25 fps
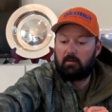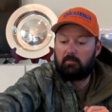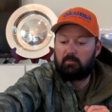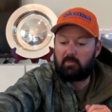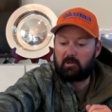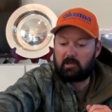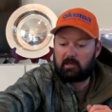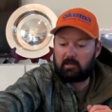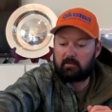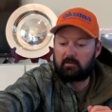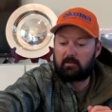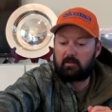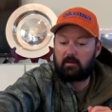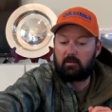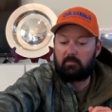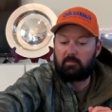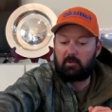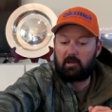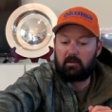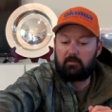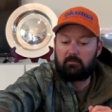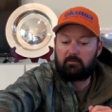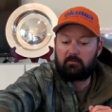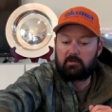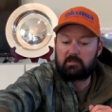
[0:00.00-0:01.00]
because it had
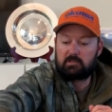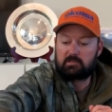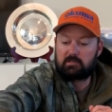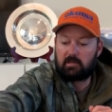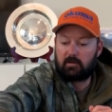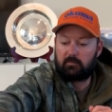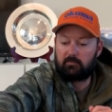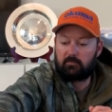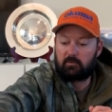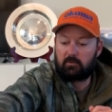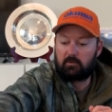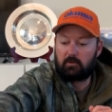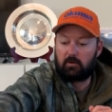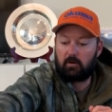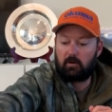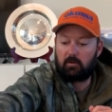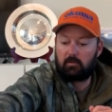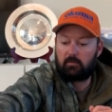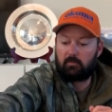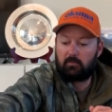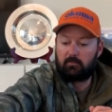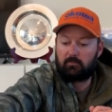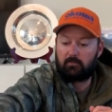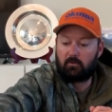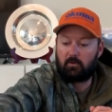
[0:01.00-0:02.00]
been fished several
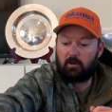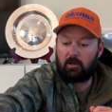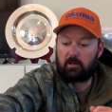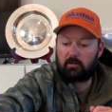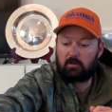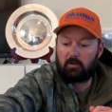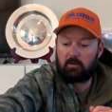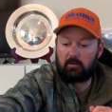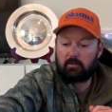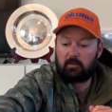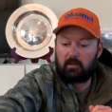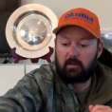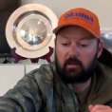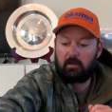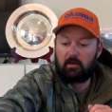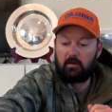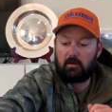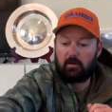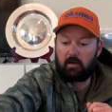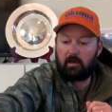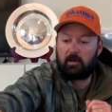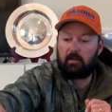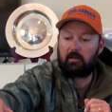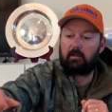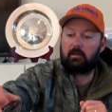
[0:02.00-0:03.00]
times before I got there,
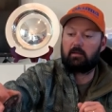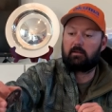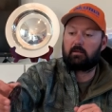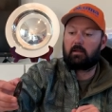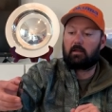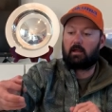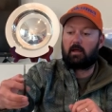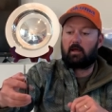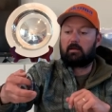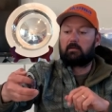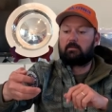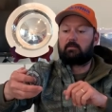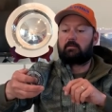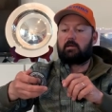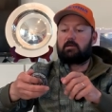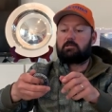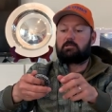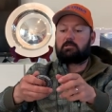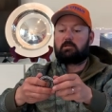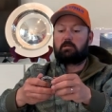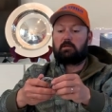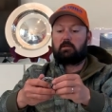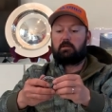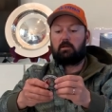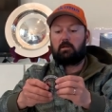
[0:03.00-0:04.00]
I had it in the last
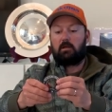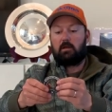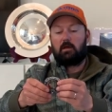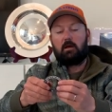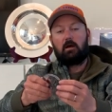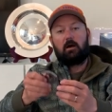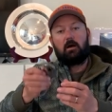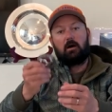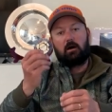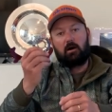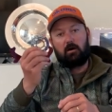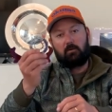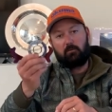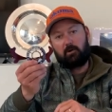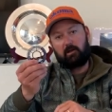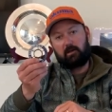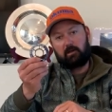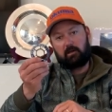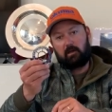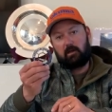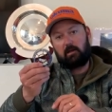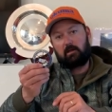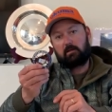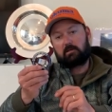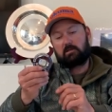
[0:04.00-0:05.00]
session, I went
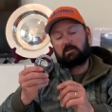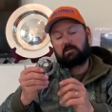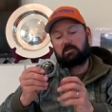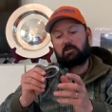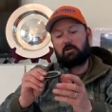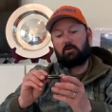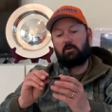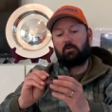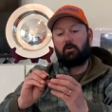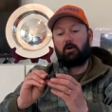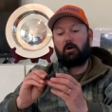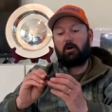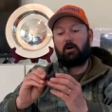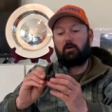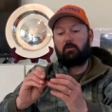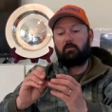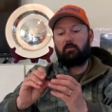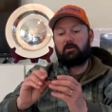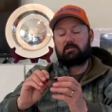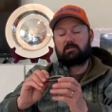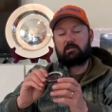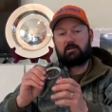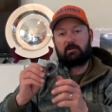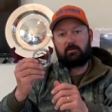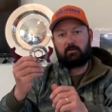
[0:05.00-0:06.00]
down to 2.0,
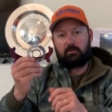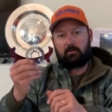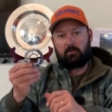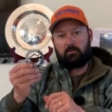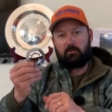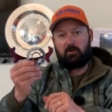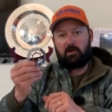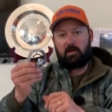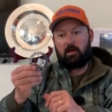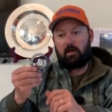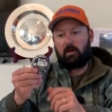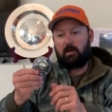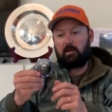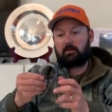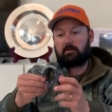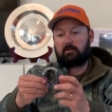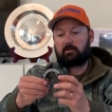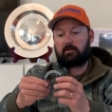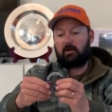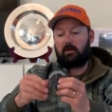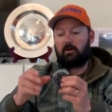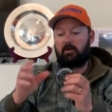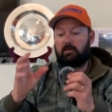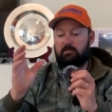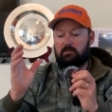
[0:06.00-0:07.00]
which is 3x.
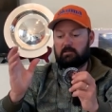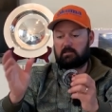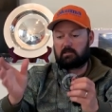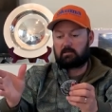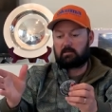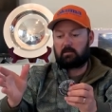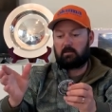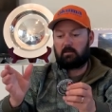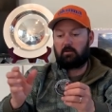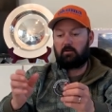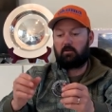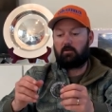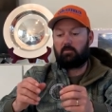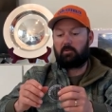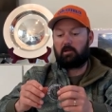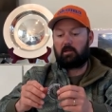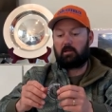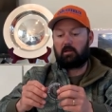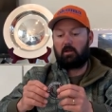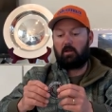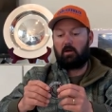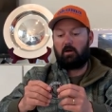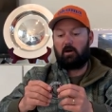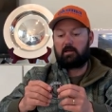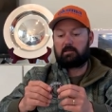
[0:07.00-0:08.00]
So it's just a little bit
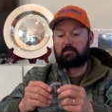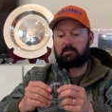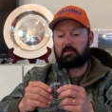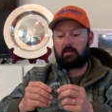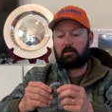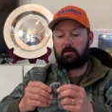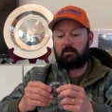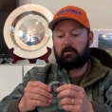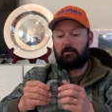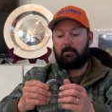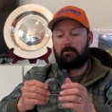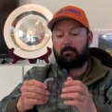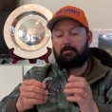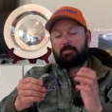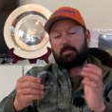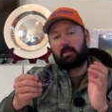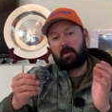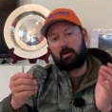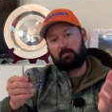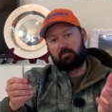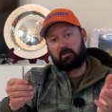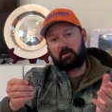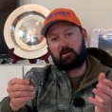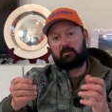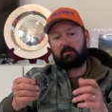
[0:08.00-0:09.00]
lighter
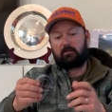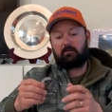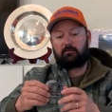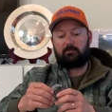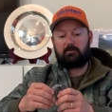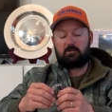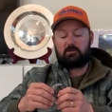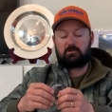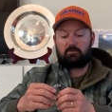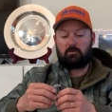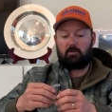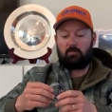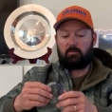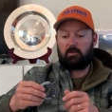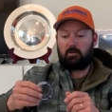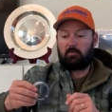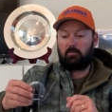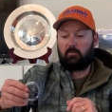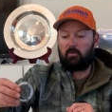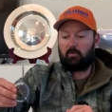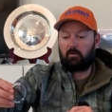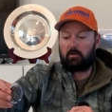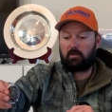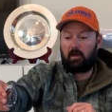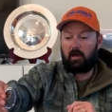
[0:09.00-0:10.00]
and because the fish are a bit
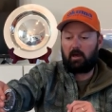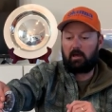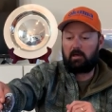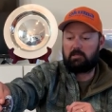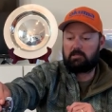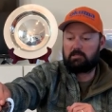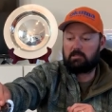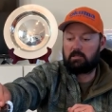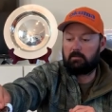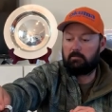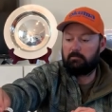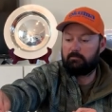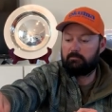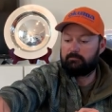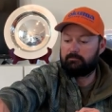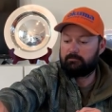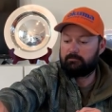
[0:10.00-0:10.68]
more cagey.